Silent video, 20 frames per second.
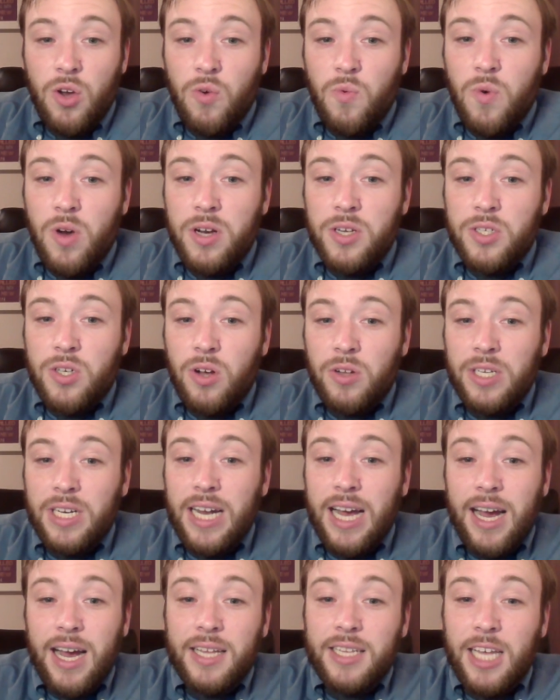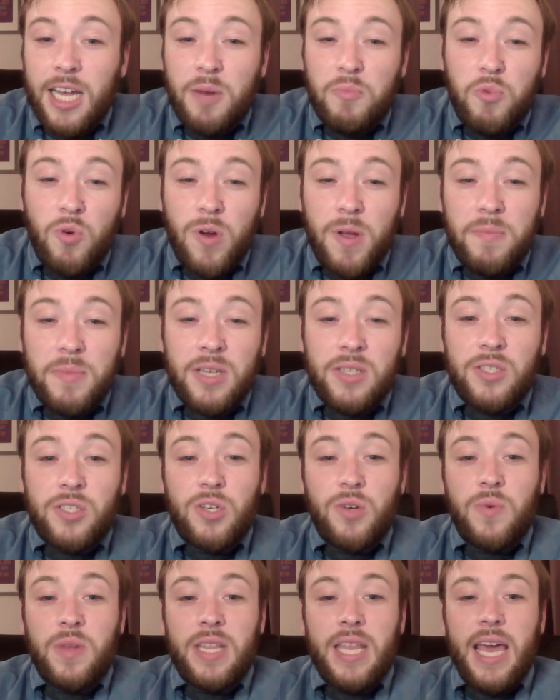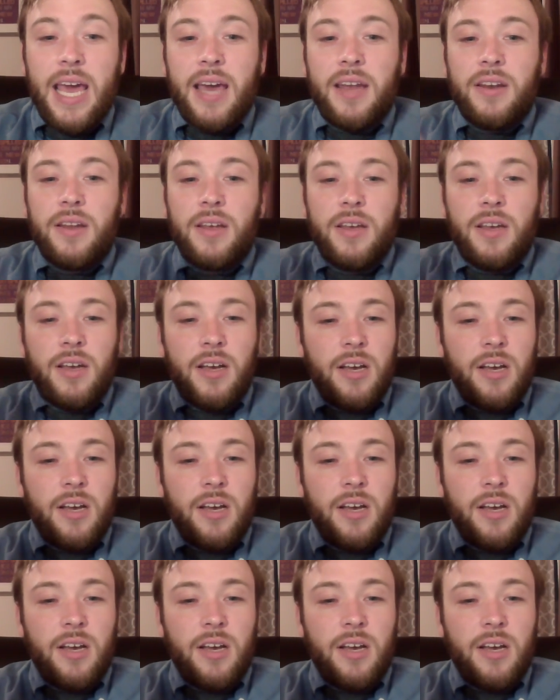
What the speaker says: One is called an online appointment. So in that,